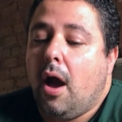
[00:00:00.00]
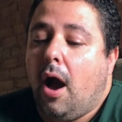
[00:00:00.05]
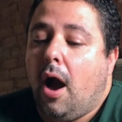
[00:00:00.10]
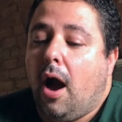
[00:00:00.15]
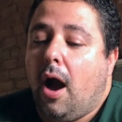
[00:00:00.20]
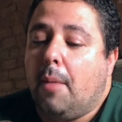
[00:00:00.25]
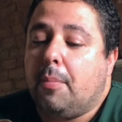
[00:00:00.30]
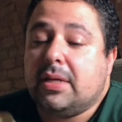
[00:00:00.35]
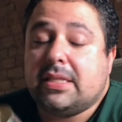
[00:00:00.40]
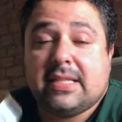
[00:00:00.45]

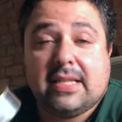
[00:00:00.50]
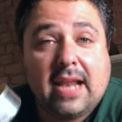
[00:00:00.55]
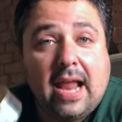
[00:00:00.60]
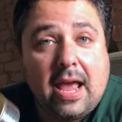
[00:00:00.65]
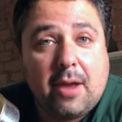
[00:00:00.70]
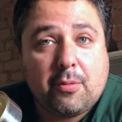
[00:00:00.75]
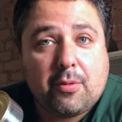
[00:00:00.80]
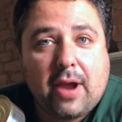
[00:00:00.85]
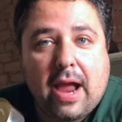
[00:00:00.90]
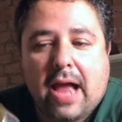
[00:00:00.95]
But
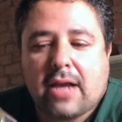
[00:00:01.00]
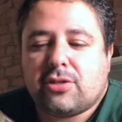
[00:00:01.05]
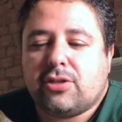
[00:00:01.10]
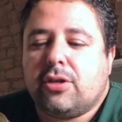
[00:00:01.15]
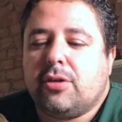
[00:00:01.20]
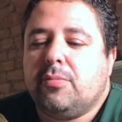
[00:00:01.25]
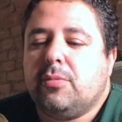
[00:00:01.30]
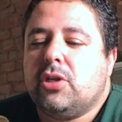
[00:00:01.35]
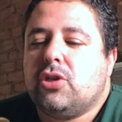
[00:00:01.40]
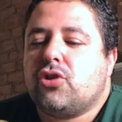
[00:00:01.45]
today we're
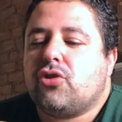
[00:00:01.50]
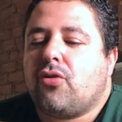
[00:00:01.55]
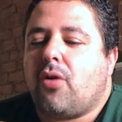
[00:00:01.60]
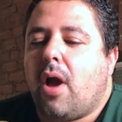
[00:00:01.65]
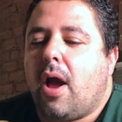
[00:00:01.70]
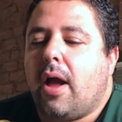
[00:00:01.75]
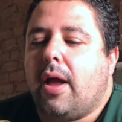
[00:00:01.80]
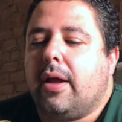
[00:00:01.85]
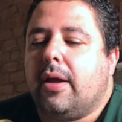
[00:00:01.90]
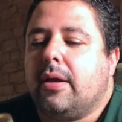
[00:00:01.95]
actually going to be
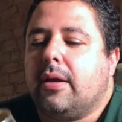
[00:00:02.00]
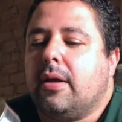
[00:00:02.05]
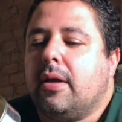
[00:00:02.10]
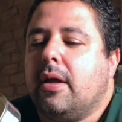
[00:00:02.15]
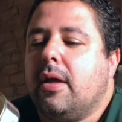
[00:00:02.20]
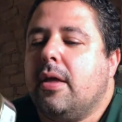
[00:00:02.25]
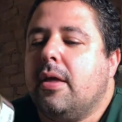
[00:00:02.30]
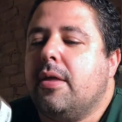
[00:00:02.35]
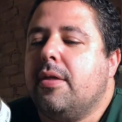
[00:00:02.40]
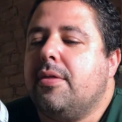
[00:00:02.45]
trying
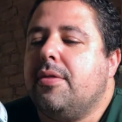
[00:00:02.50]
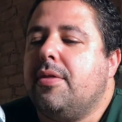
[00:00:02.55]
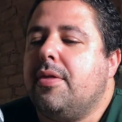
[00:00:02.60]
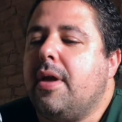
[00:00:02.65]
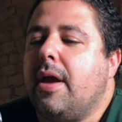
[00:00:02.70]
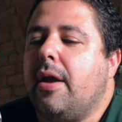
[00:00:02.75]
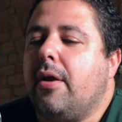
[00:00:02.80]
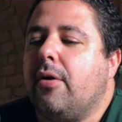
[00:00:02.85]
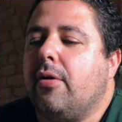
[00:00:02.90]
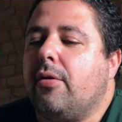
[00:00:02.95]

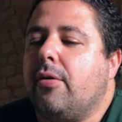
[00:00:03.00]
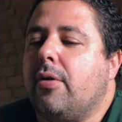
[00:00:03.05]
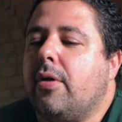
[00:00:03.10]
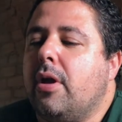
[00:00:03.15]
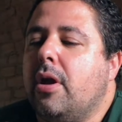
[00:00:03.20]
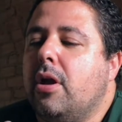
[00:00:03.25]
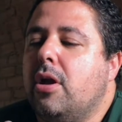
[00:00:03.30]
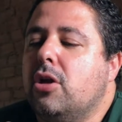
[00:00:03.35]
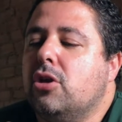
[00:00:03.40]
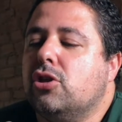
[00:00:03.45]
their
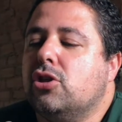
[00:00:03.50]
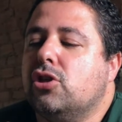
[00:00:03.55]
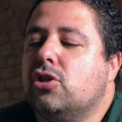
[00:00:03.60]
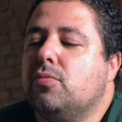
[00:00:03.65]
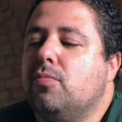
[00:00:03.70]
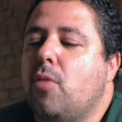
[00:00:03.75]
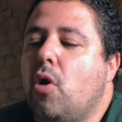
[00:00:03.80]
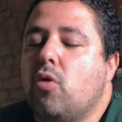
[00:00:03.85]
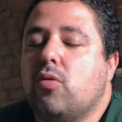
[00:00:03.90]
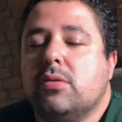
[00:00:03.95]

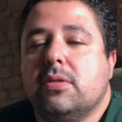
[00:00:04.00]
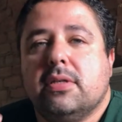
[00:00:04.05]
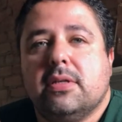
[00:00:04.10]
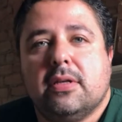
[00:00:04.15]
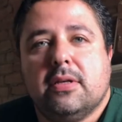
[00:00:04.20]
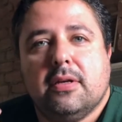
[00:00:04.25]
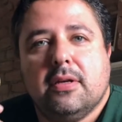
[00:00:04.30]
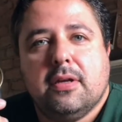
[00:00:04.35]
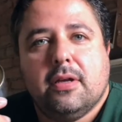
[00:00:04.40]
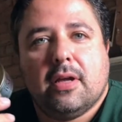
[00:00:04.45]
smoked
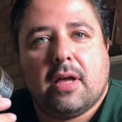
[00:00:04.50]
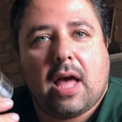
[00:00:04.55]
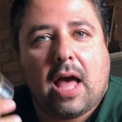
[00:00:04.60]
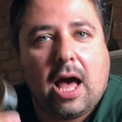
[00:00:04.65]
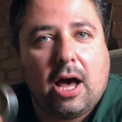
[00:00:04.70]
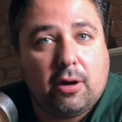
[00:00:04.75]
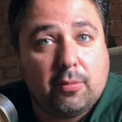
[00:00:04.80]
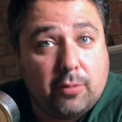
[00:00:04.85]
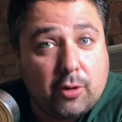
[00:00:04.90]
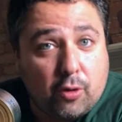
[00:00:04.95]

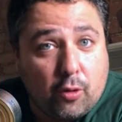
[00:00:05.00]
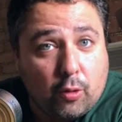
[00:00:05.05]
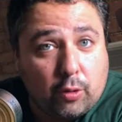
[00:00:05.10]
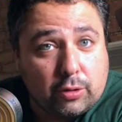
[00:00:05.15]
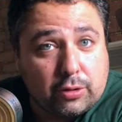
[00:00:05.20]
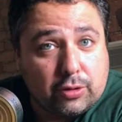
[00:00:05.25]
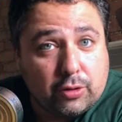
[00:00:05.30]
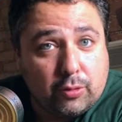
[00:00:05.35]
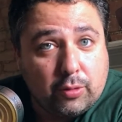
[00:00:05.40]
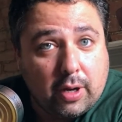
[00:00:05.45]

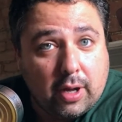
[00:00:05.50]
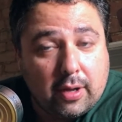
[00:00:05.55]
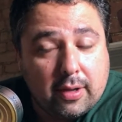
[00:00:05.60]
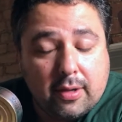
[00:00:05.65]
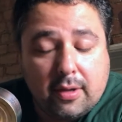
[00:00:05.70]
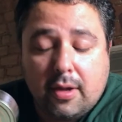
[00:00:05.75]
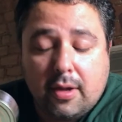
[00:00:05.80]
albacore tuna,